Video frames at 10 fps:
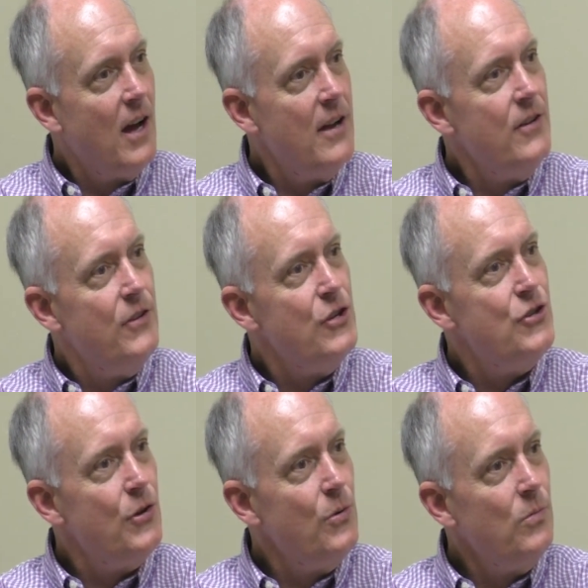Did
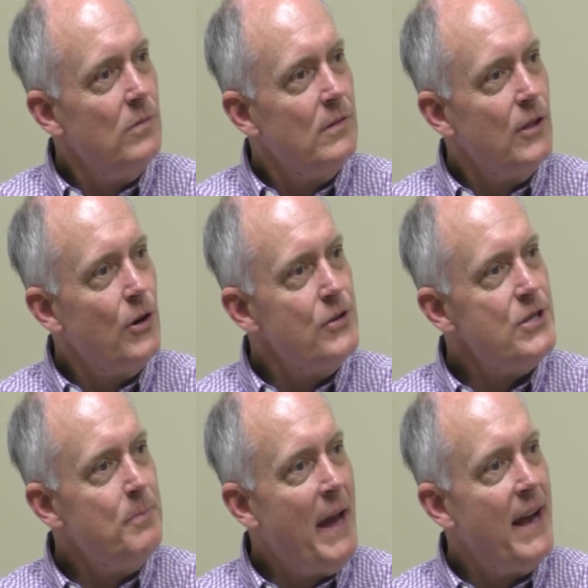you learn
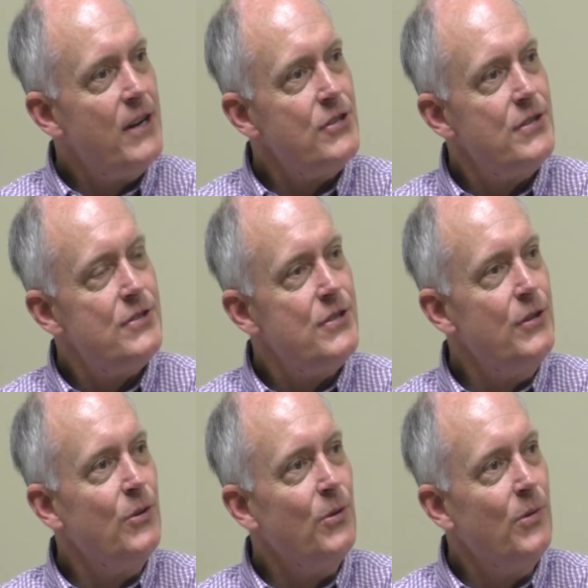Spanish
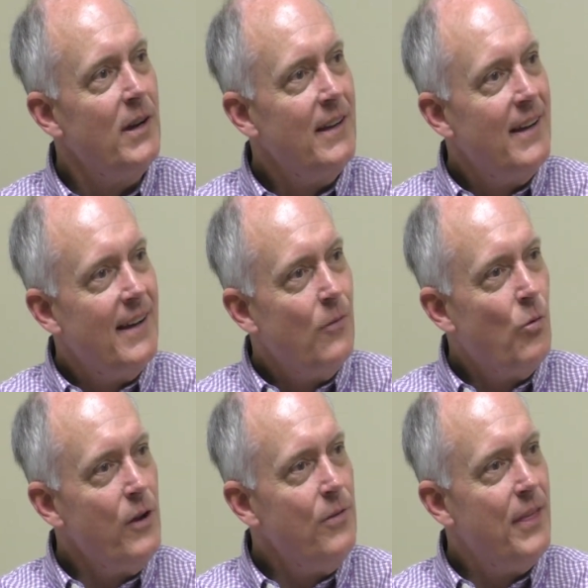to?
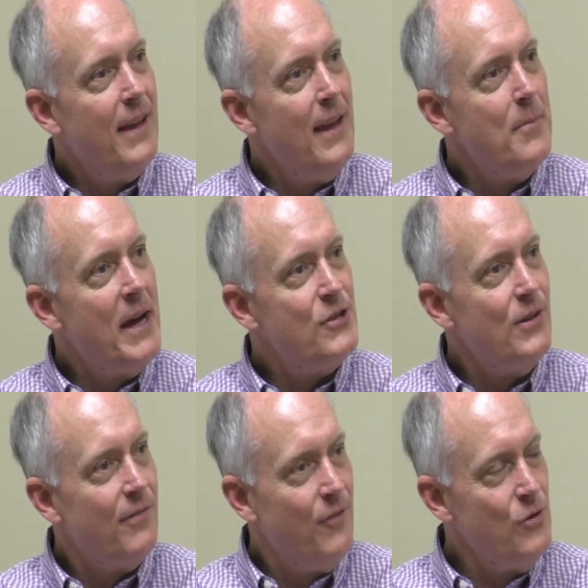Were you thinking about
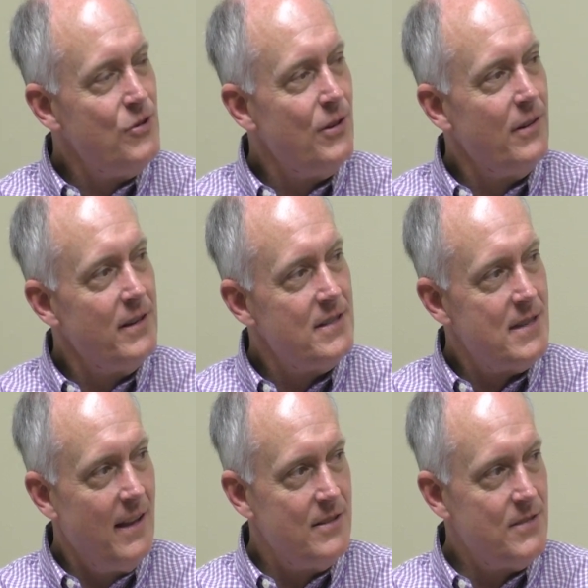your future as
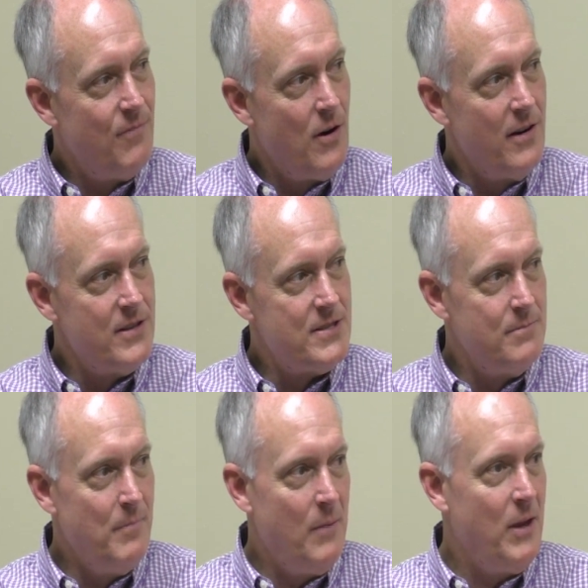as far as
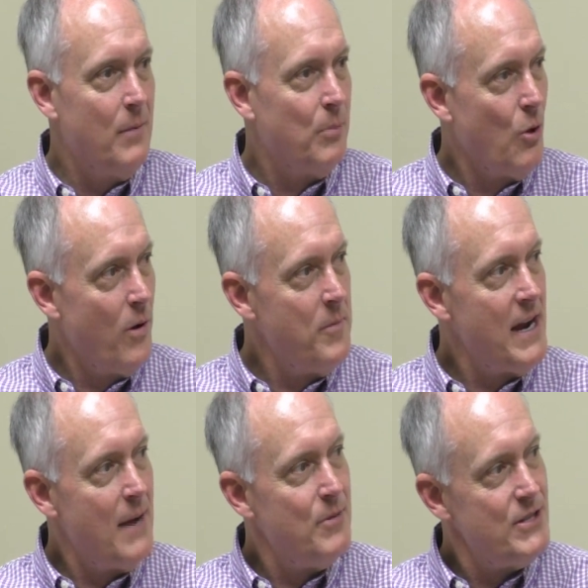maybe employment
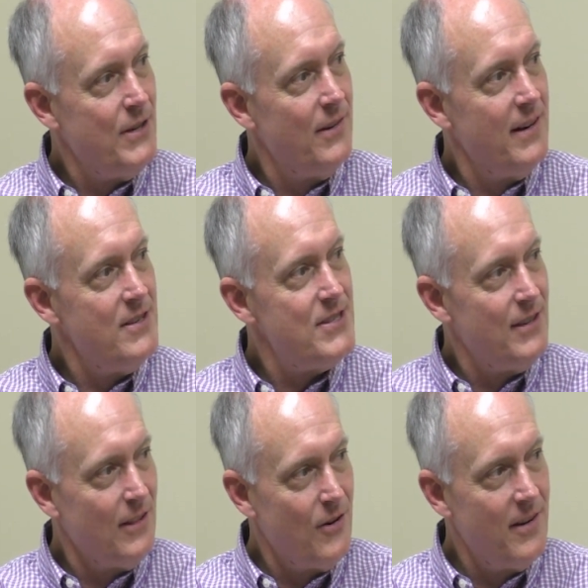opportunities to
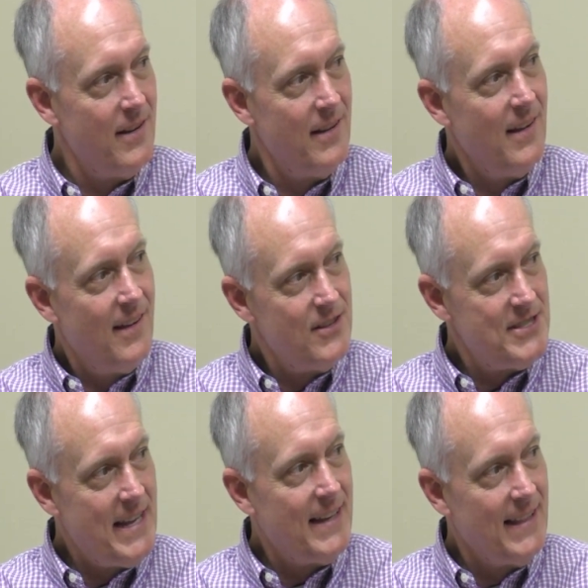learn a, a
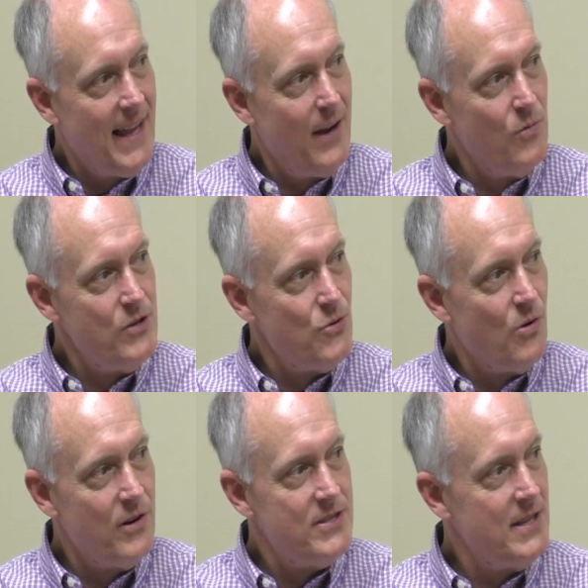second language,
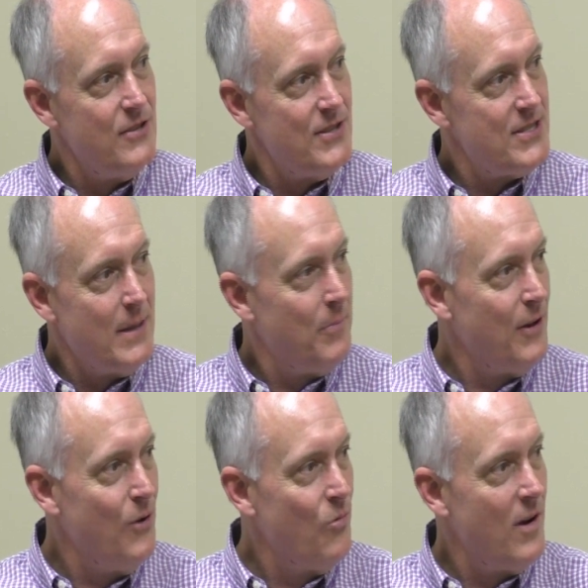or is it just something
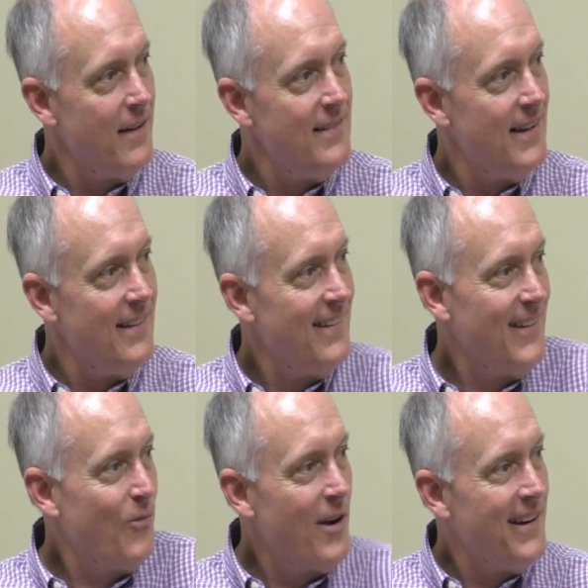you wanted to
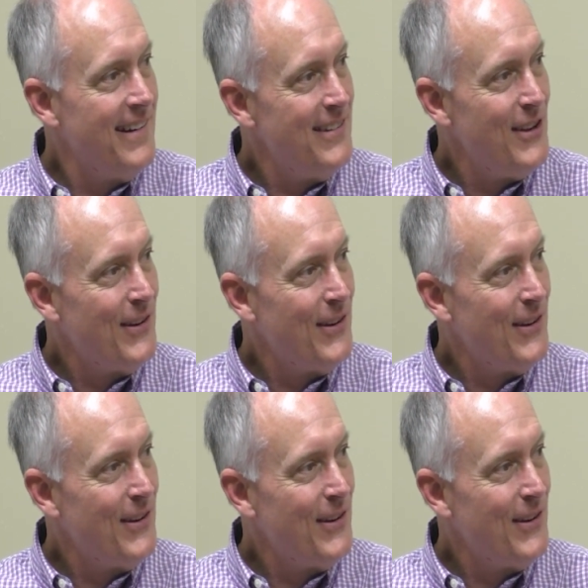wanted to do?